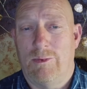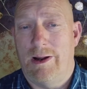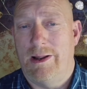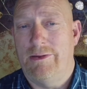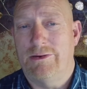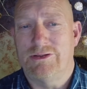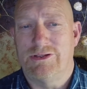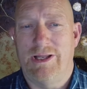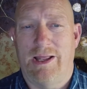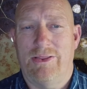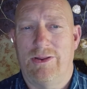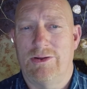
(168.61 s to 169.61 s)
why there's
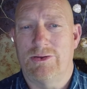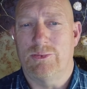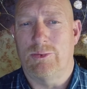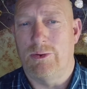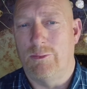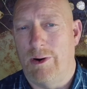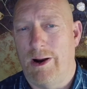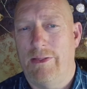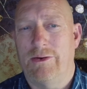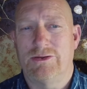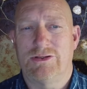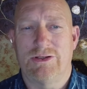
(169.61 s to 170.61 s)
death in this world, why
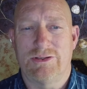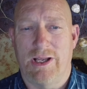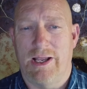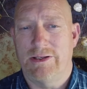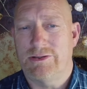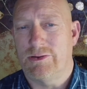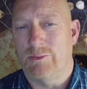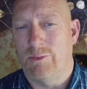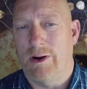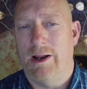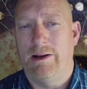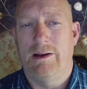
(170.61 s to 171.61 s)
there's disaster,
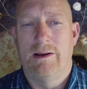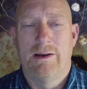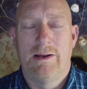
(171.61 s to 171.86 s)
why